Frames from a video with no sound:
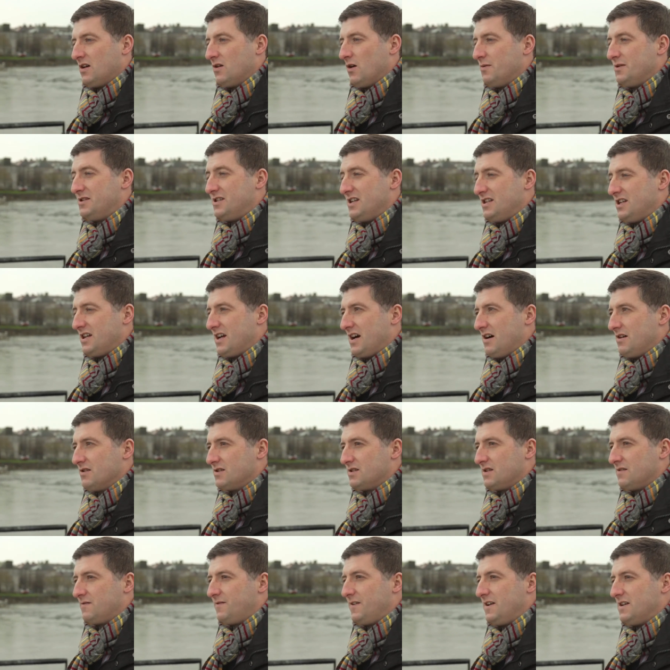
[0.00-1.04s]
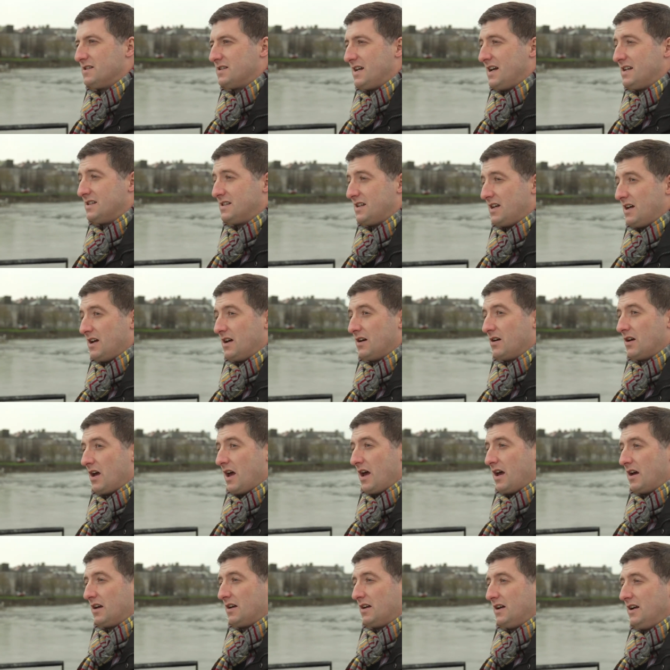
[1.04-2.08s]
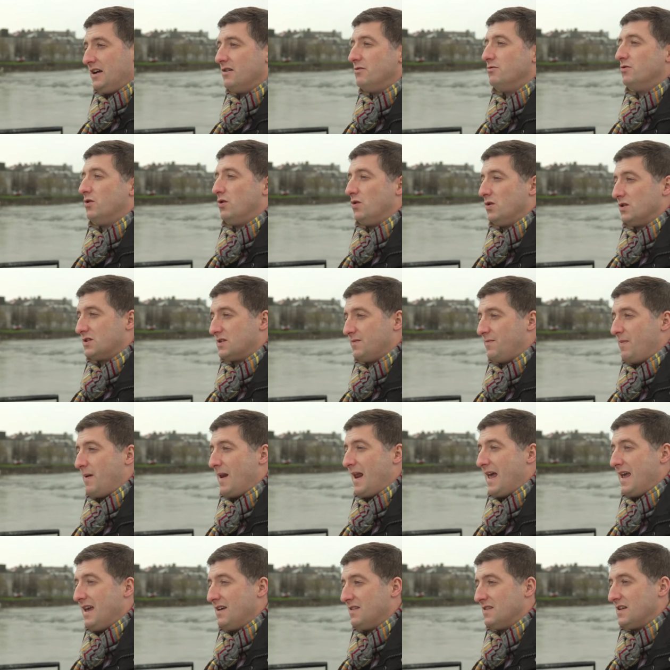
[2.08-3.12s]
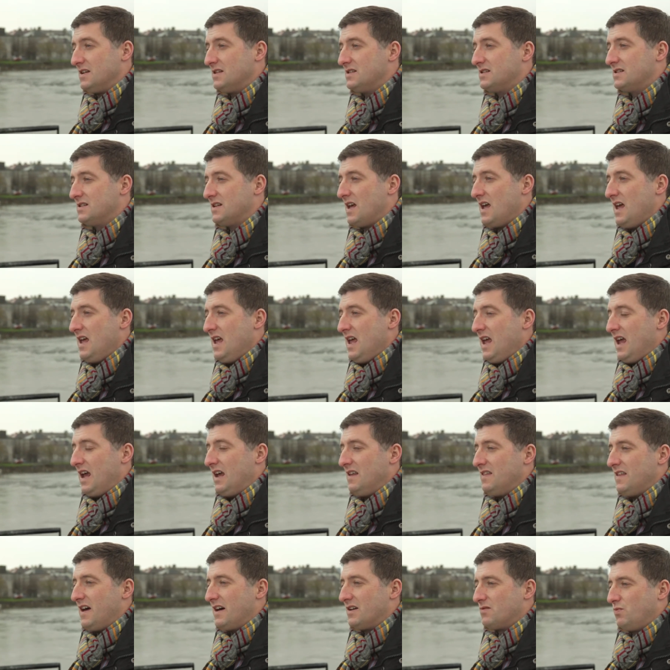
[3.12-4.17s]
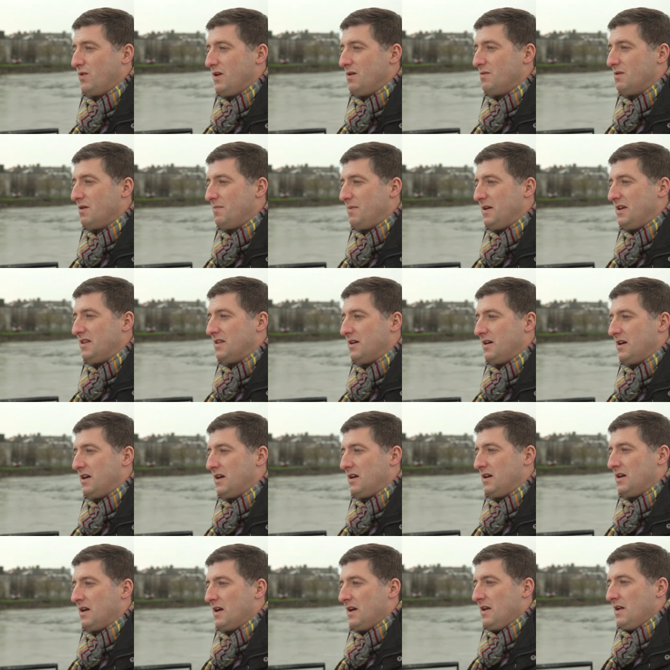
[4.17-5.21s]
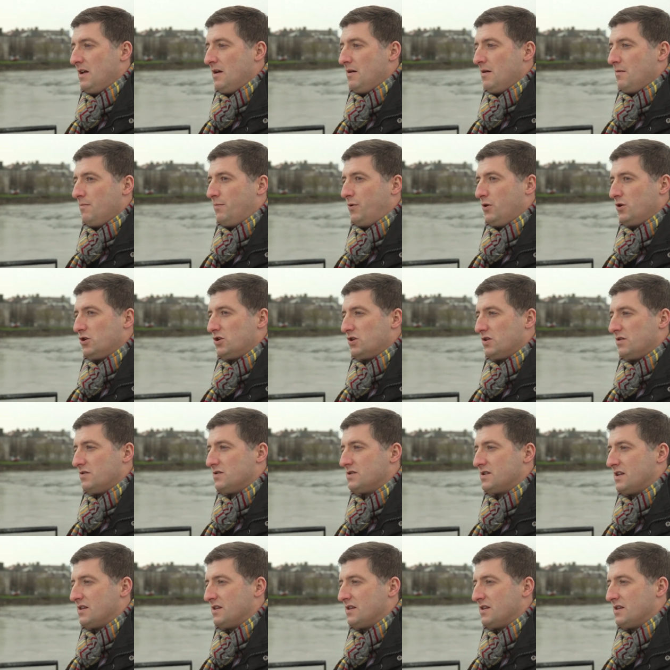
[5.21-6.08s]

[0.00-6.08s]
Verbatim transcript: Galway City Council feels it has a, a clear role to play in this, in that we will be the pushers